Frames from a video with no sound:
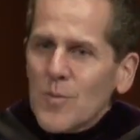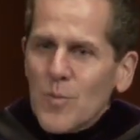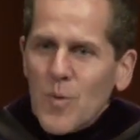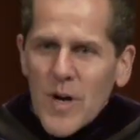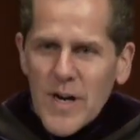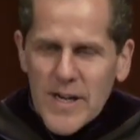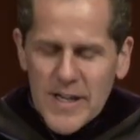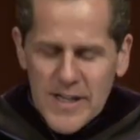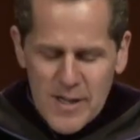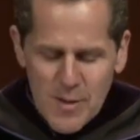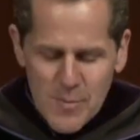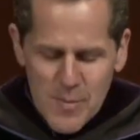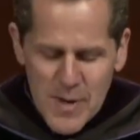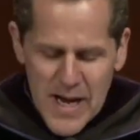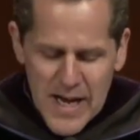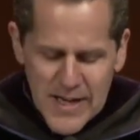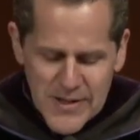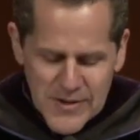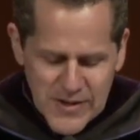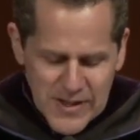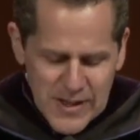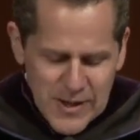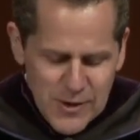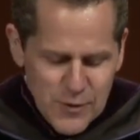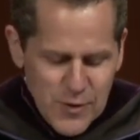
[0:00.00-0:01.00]
What an
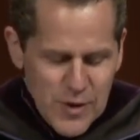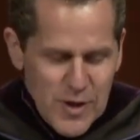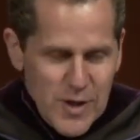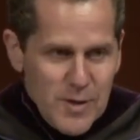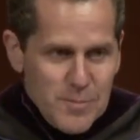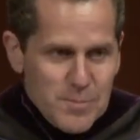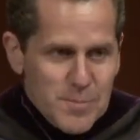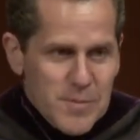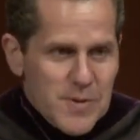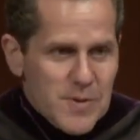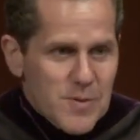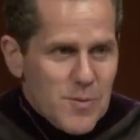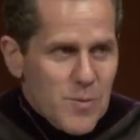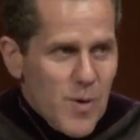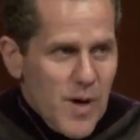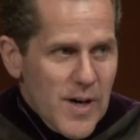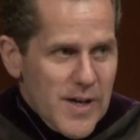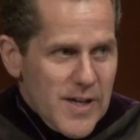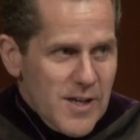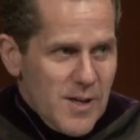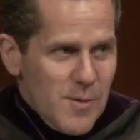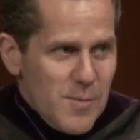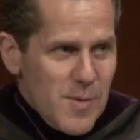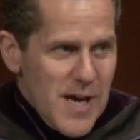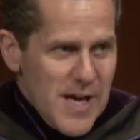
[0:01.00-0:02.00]
amazing group.
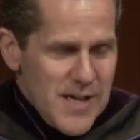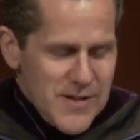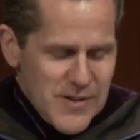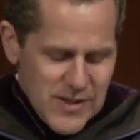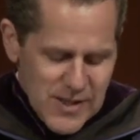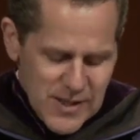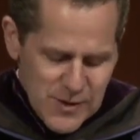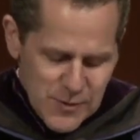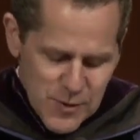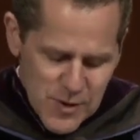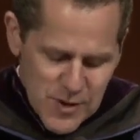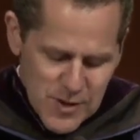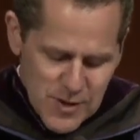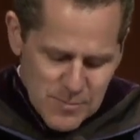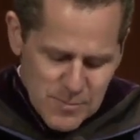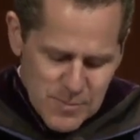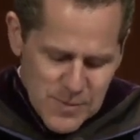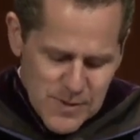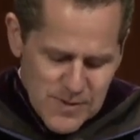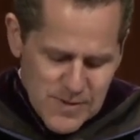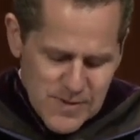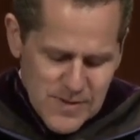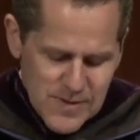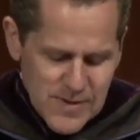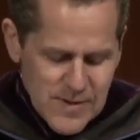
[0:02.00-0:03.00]
What an amazing
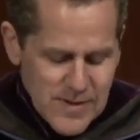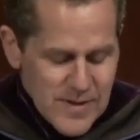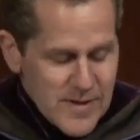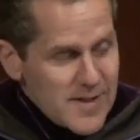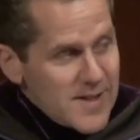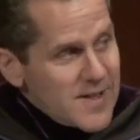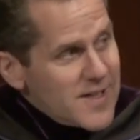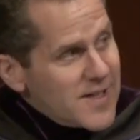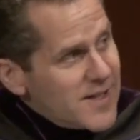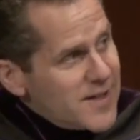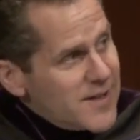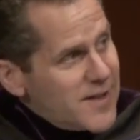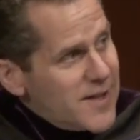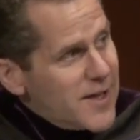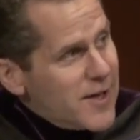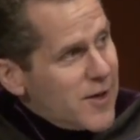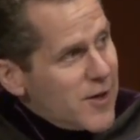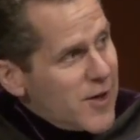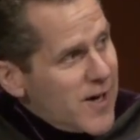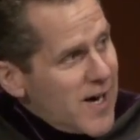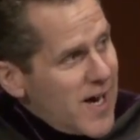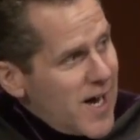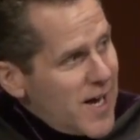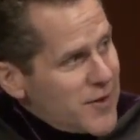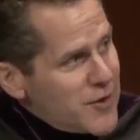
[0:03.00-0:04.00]
group. There
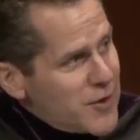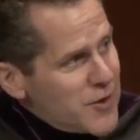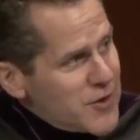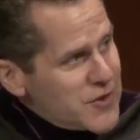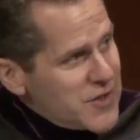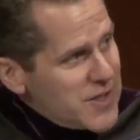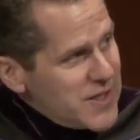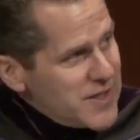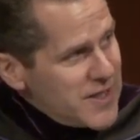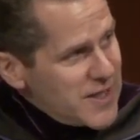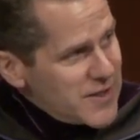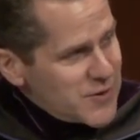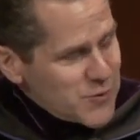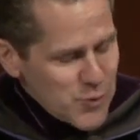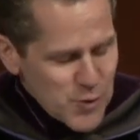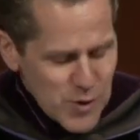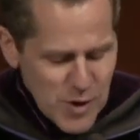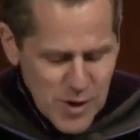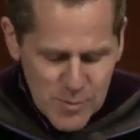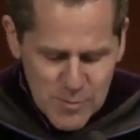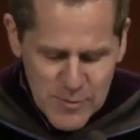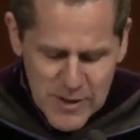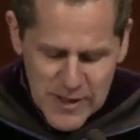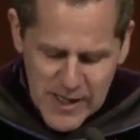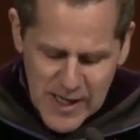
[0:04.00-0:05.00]
are others in this
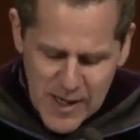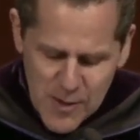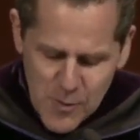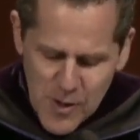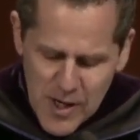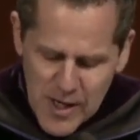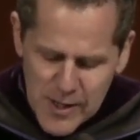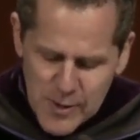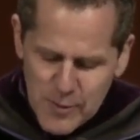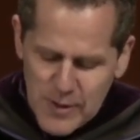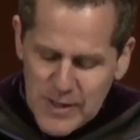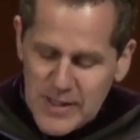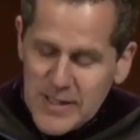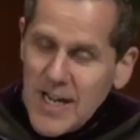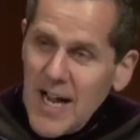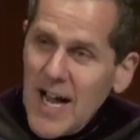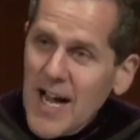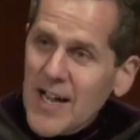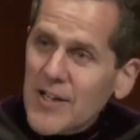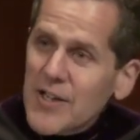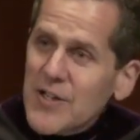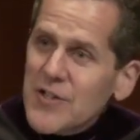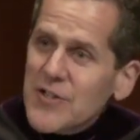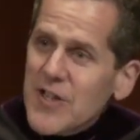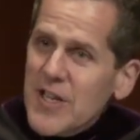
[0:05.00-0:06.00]
room that I want to
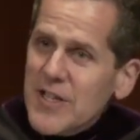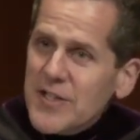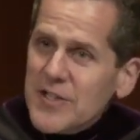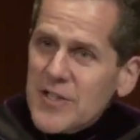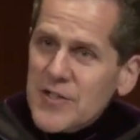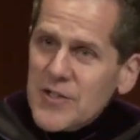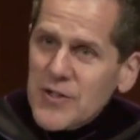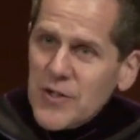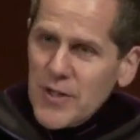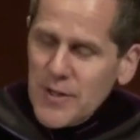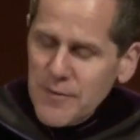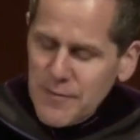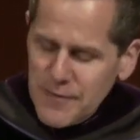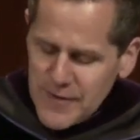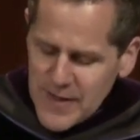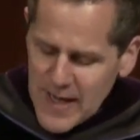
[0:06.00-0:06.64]
acknowledge that deserve